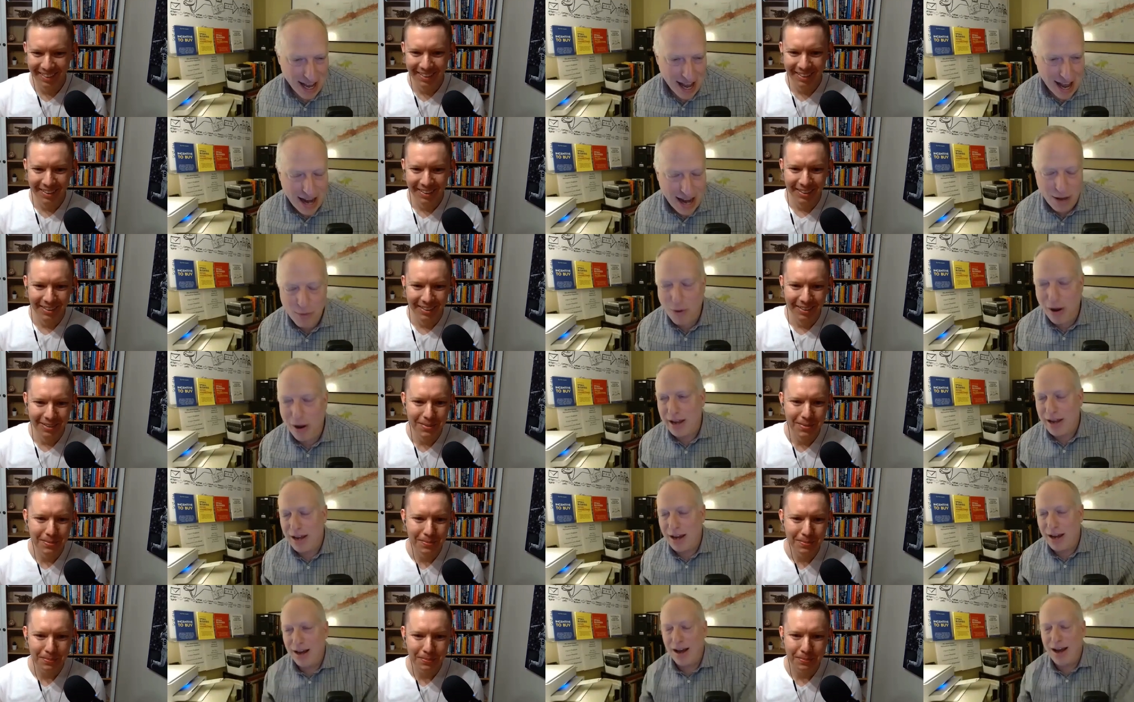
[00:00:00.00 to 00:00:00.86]

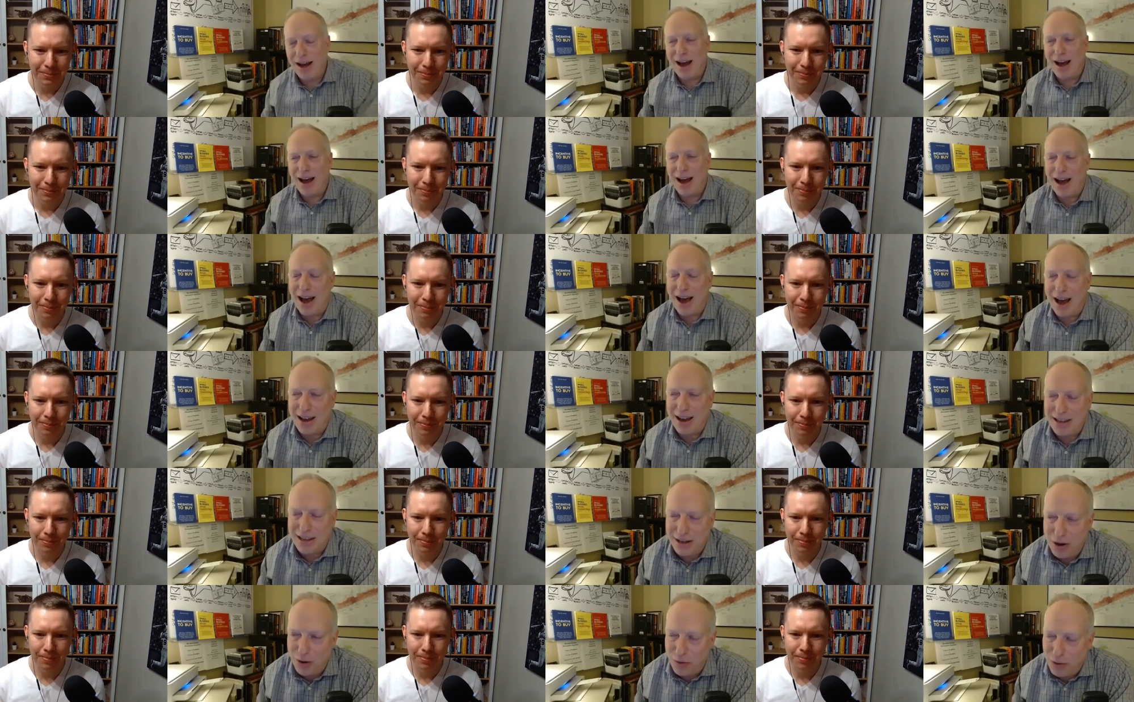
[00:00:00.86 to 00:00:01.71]
Speaker 1: Anyway, uh,
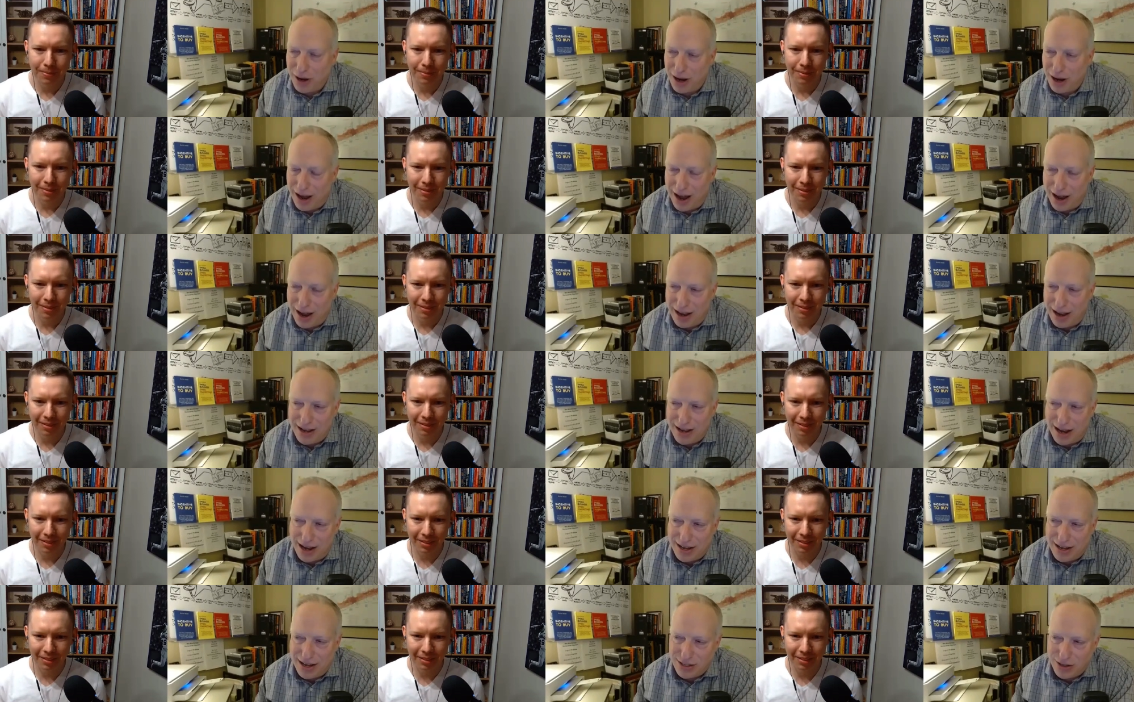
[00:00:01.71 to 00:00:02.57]
you know,
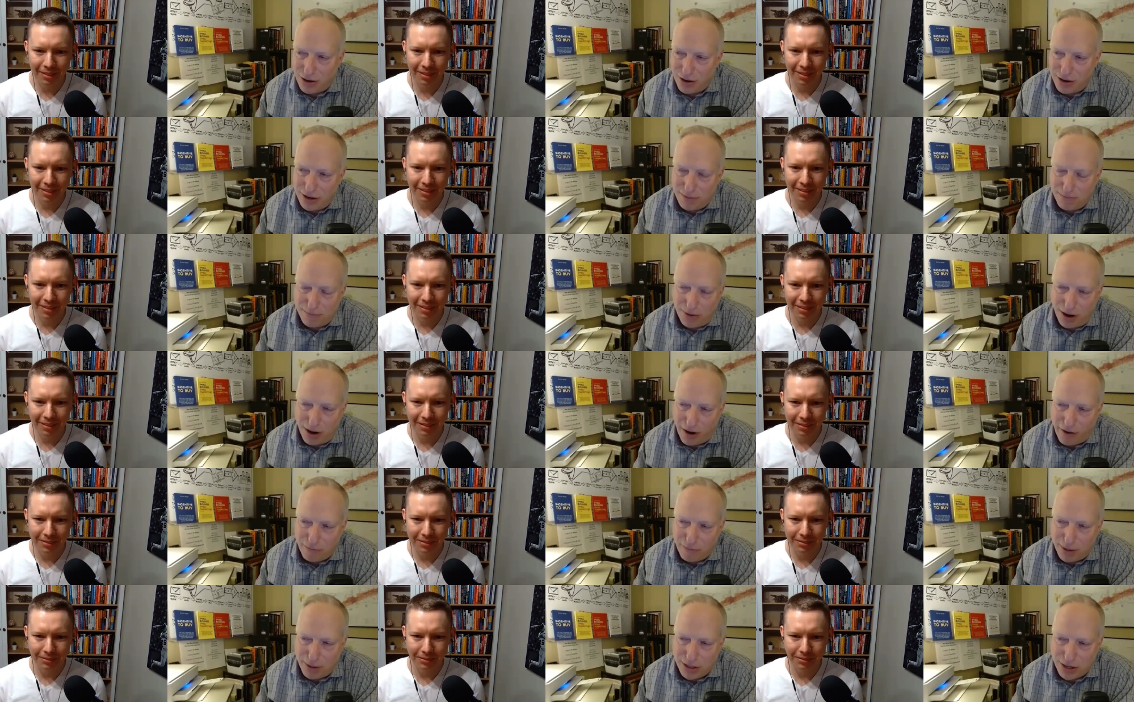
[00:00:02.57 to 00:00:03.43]
I, I started
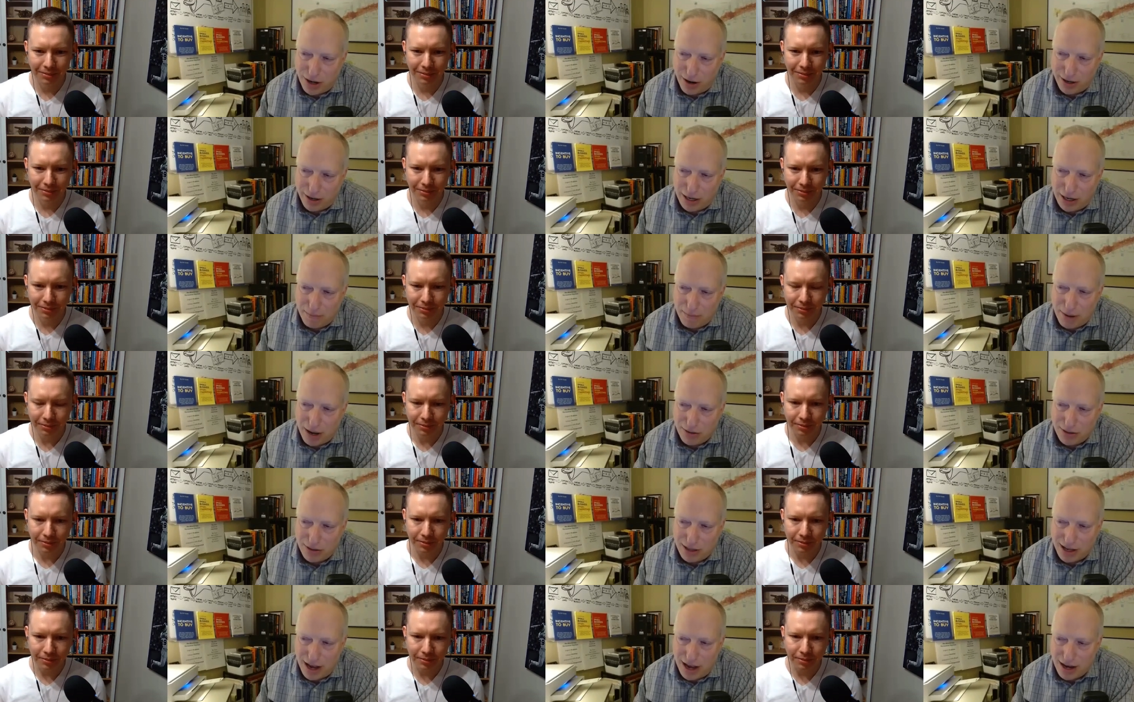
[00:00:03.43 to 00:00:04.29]
off by talking
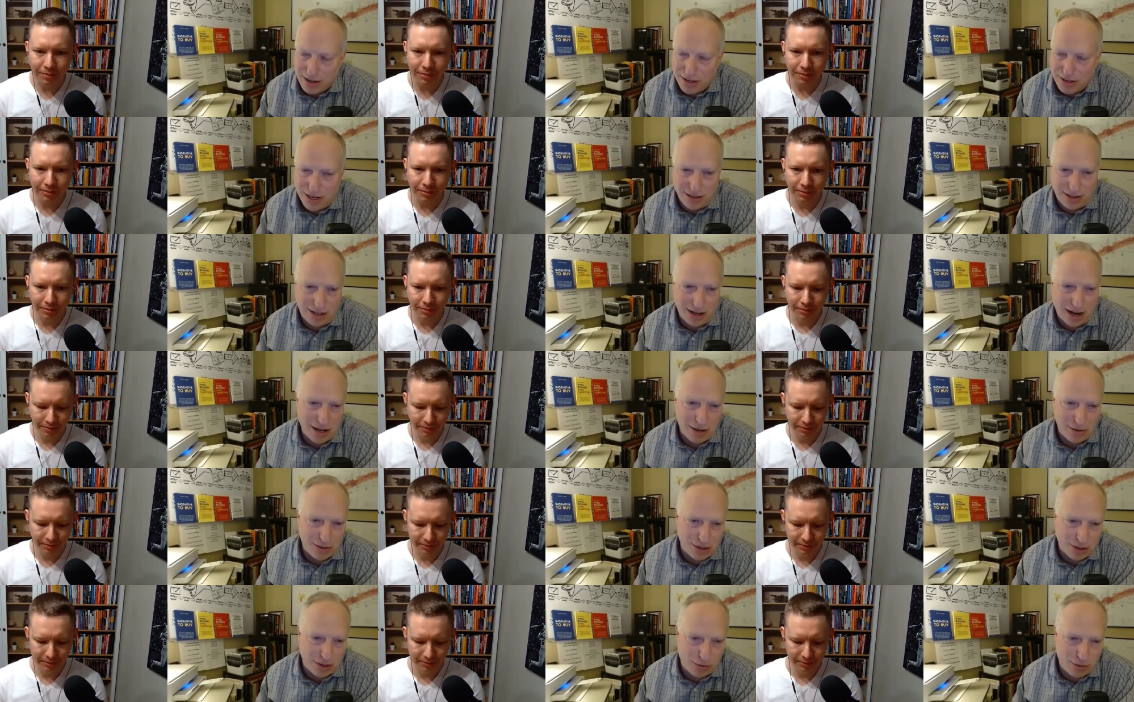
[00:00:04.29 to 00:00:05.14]
about the content that I
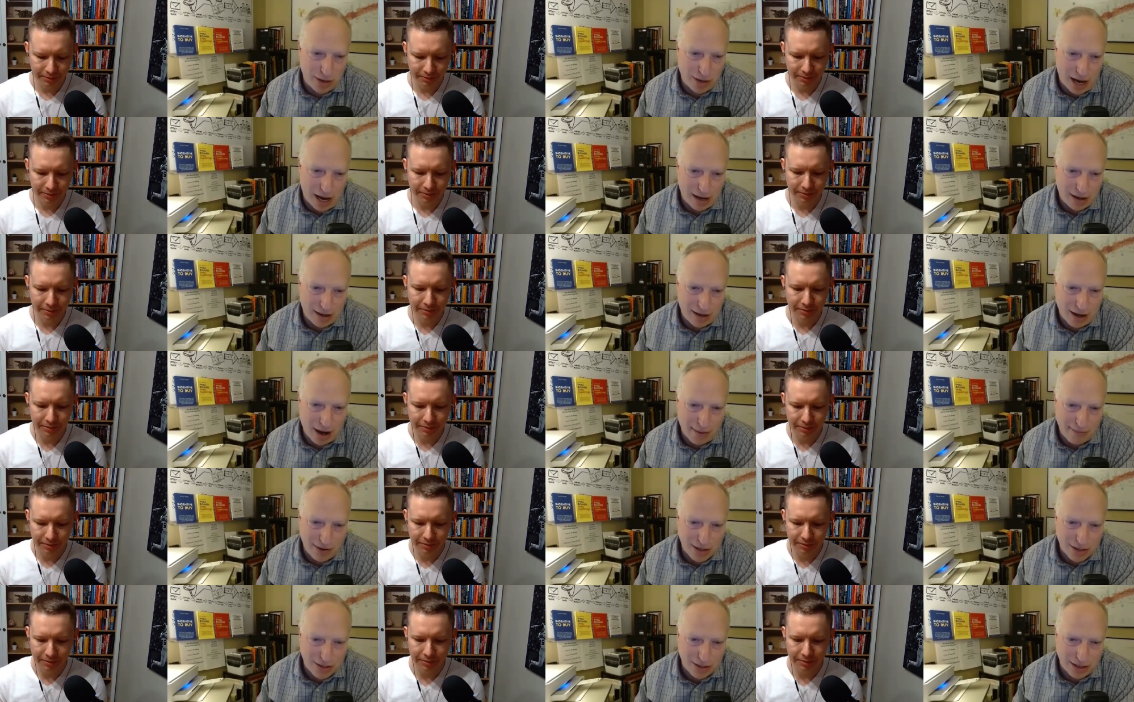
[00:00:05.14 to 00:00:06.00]
used to create. And
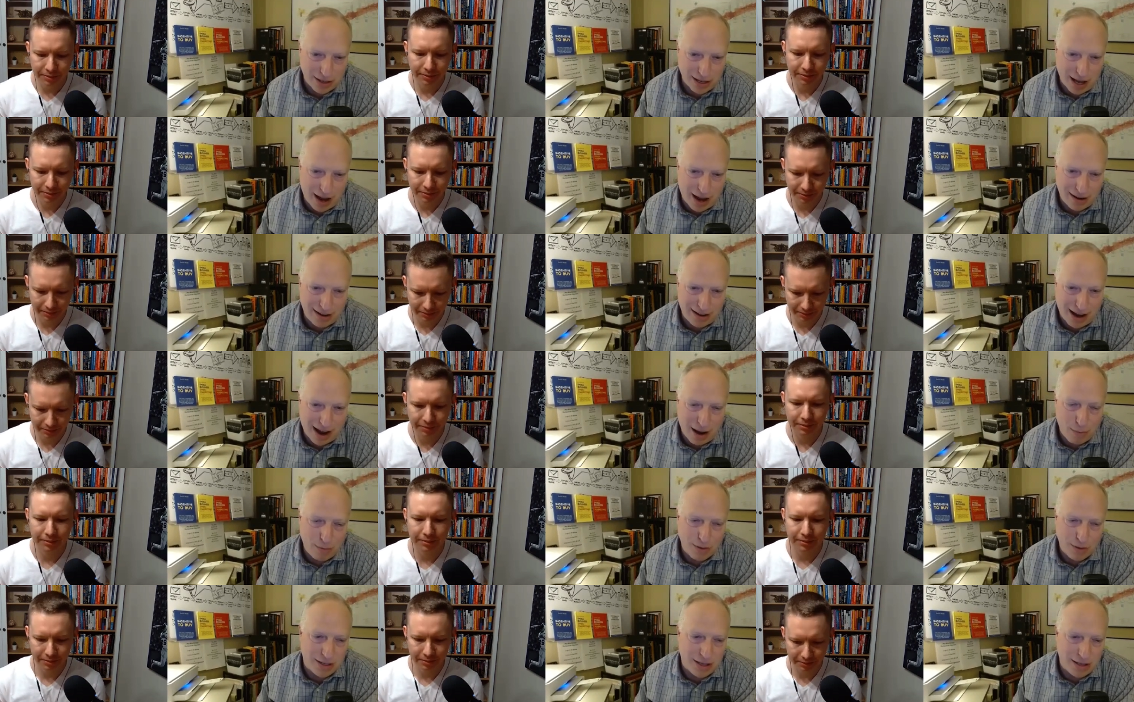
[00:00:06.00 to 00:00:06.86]
obviously, I,
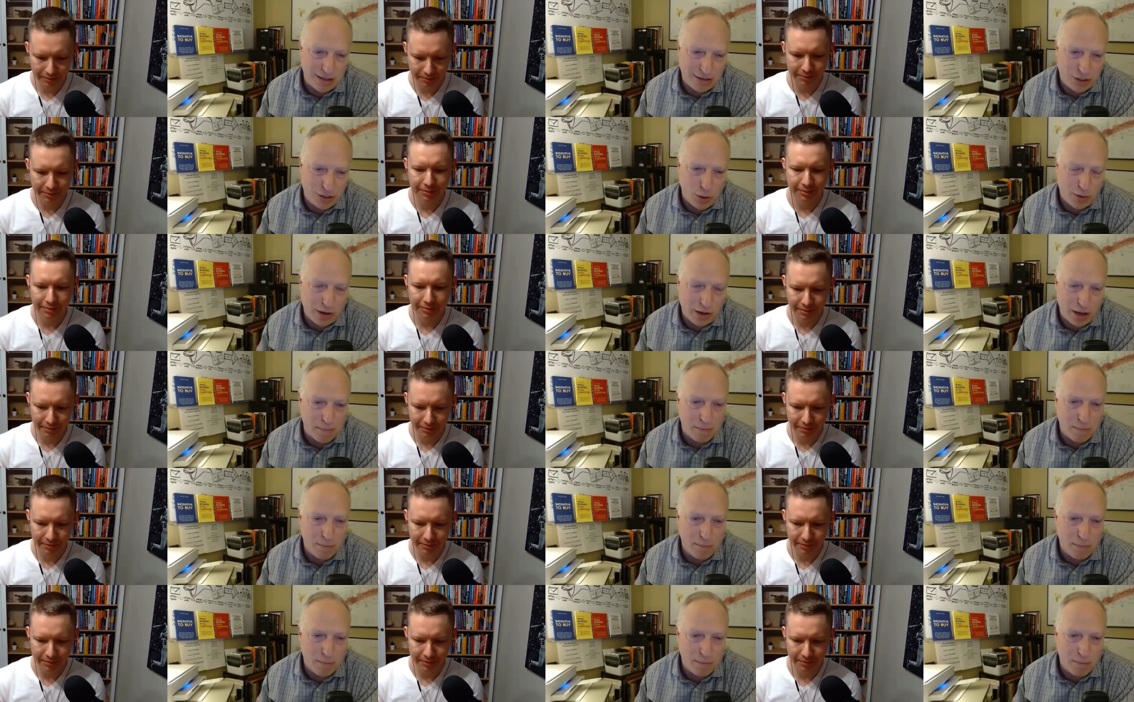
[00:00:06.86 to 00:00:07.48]
I was doing it